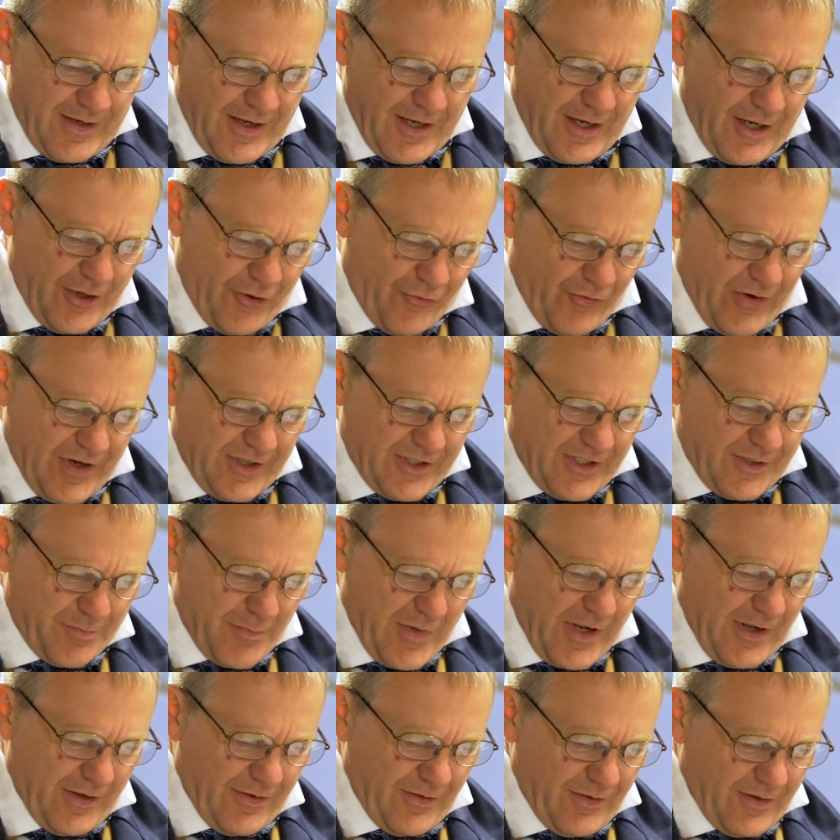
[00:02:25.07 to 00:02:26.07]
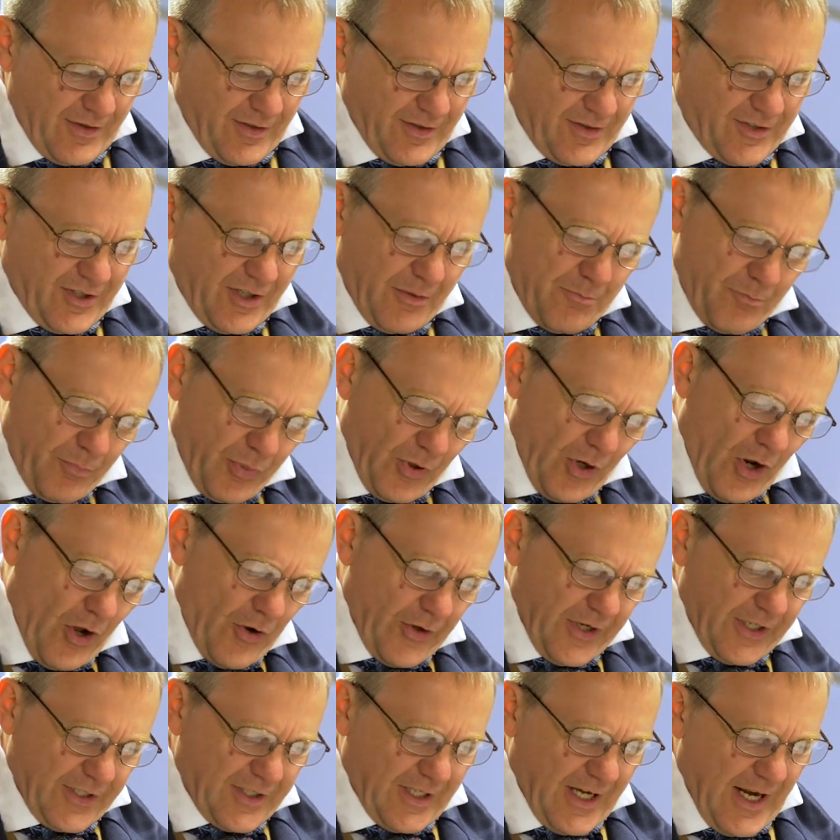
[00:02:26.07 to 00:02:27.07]
He greets me in the simple,
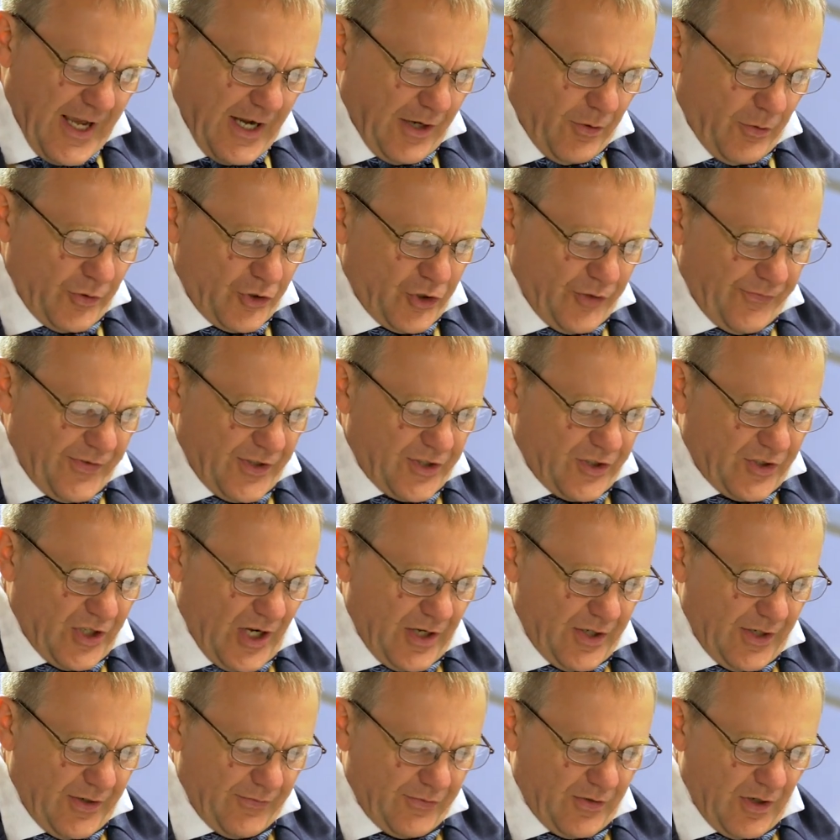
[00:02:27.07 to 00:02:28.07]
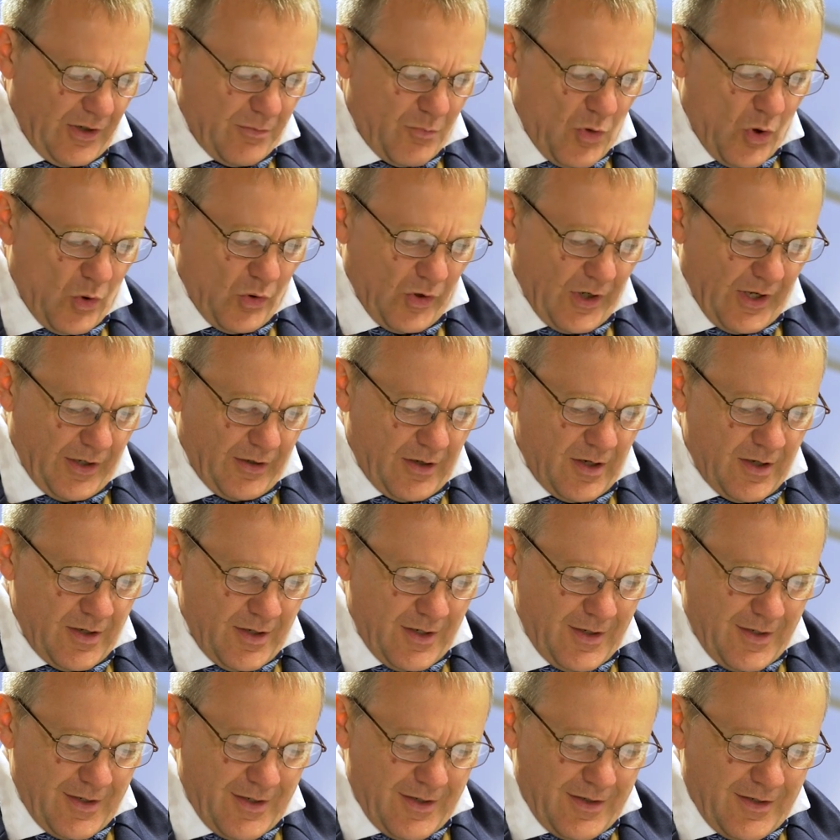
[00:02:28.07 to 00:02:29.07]
honest language of a son of Glamorgan,
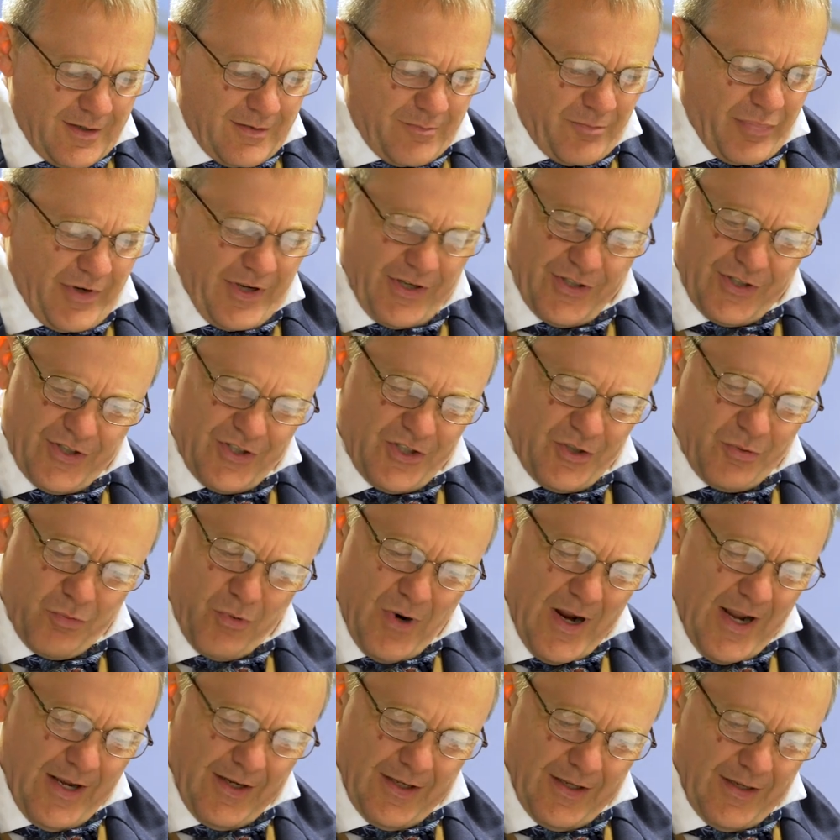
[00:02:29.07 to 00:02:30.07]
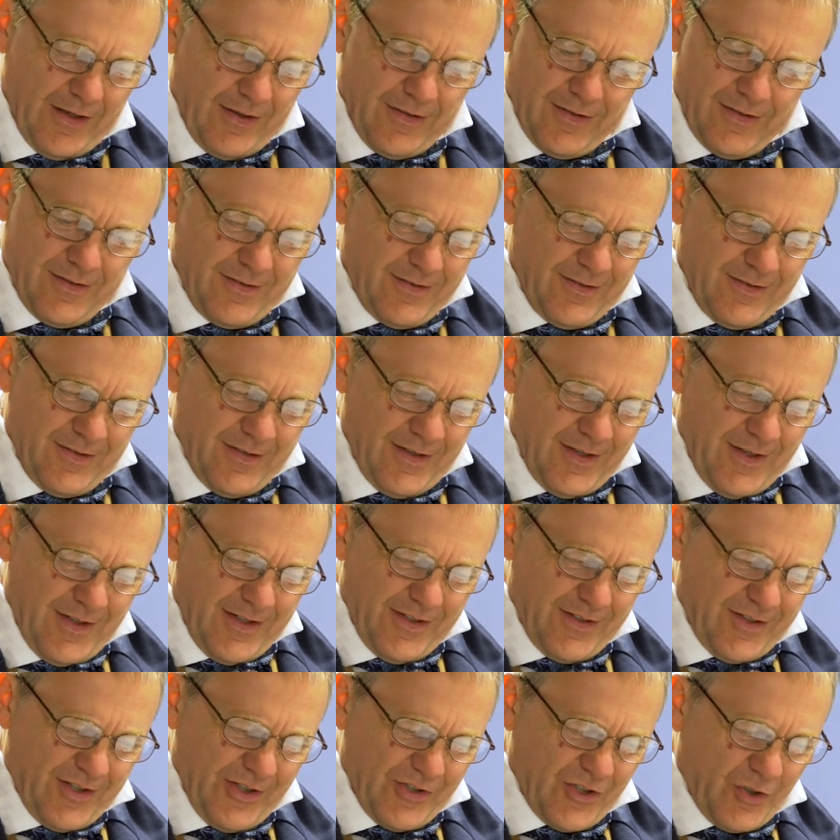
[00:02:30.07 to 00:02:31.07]
but his swagger
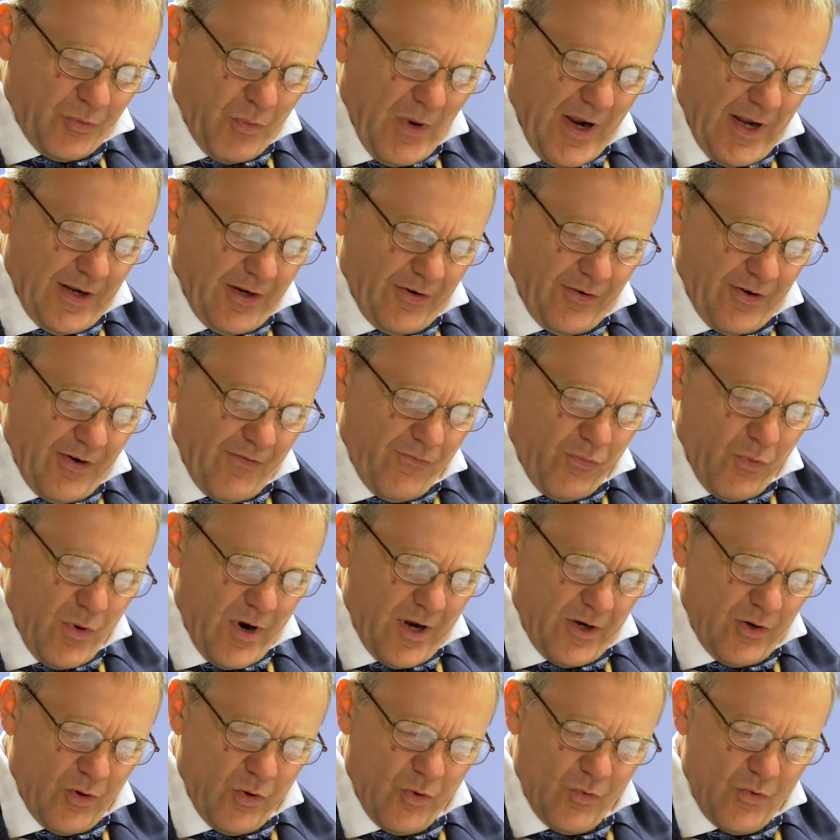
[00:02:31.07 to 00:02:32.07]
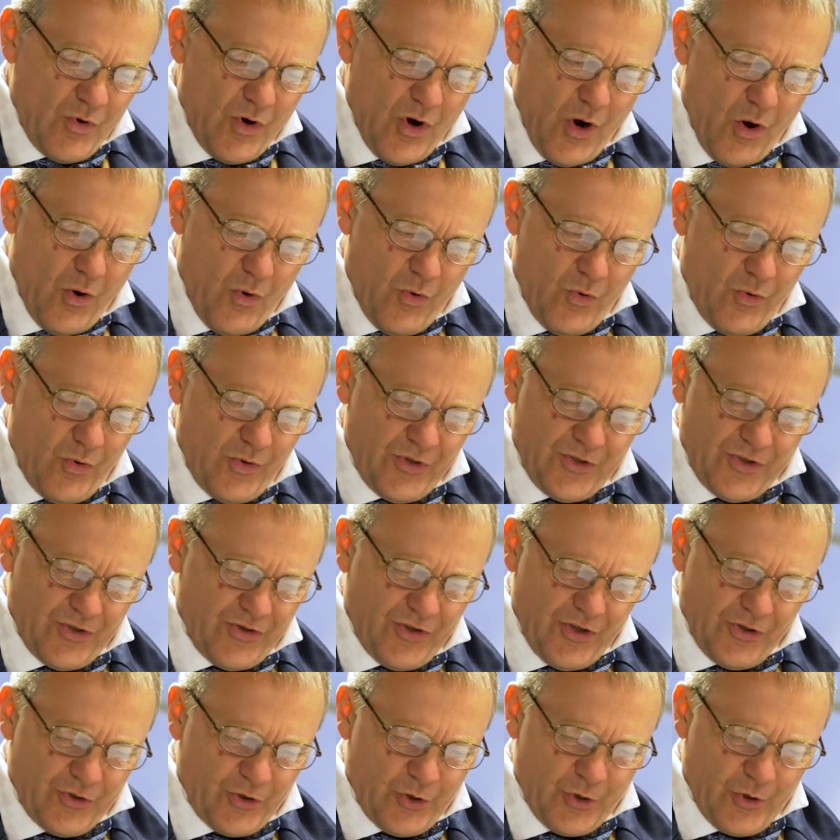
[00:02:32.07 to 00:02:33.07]
is the swagger of one who knows
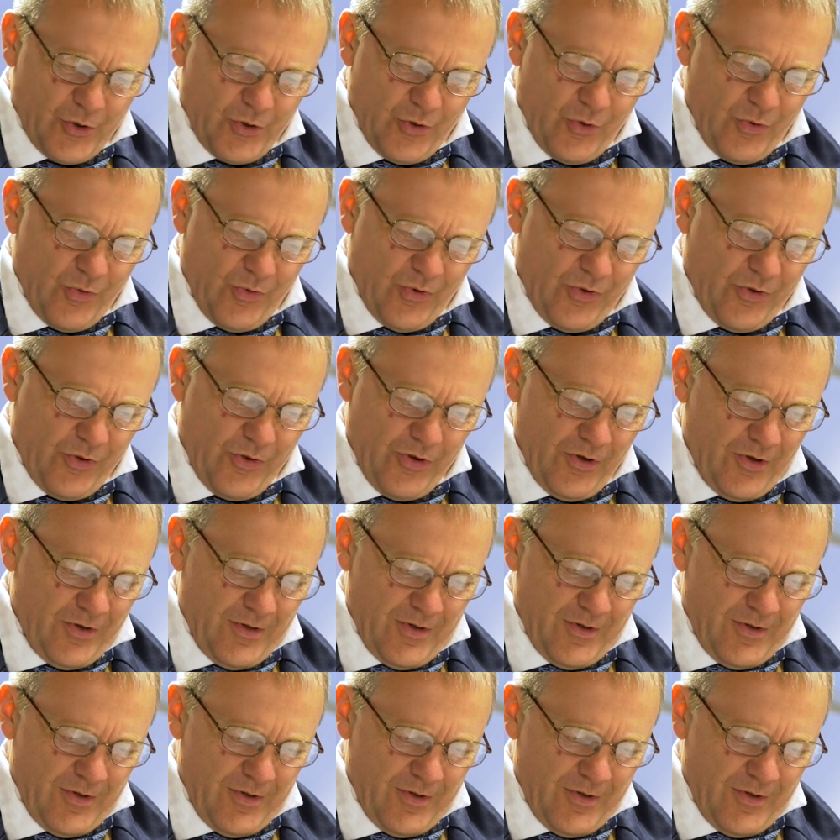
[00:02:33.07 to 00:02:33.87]
the truth.